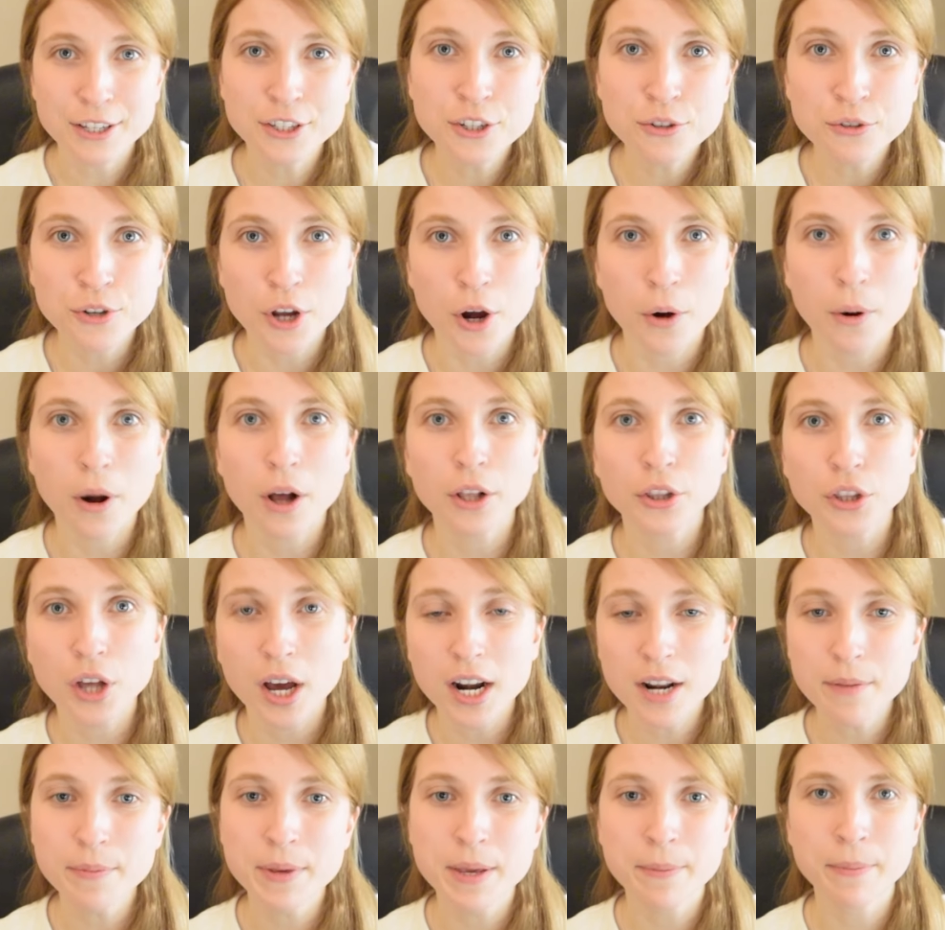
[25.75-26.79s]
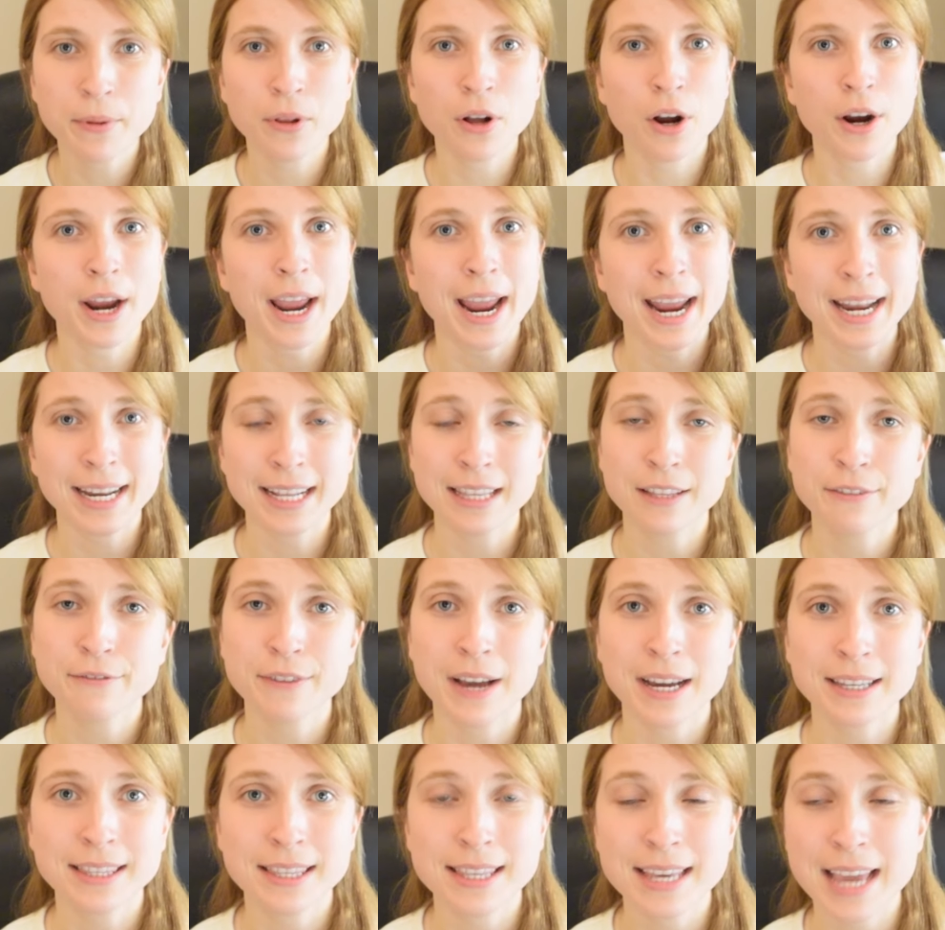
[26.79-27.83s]
you know, a lot of people are hating the
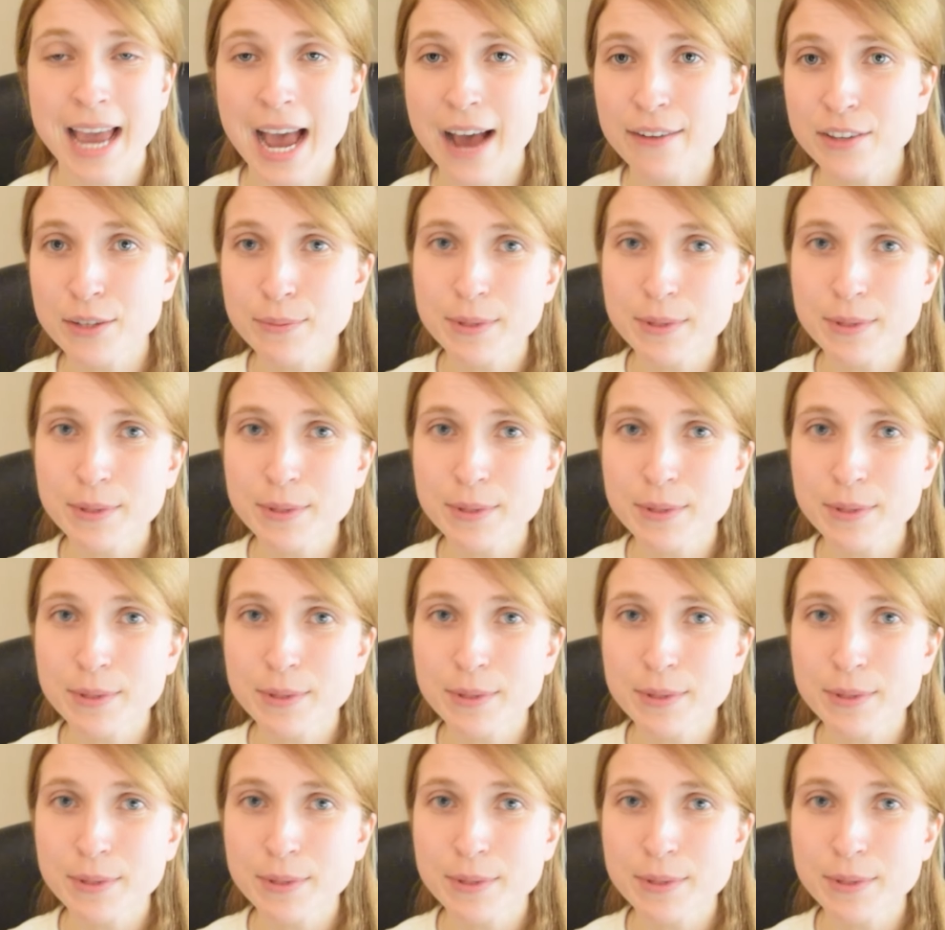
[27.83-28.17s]
fact they have to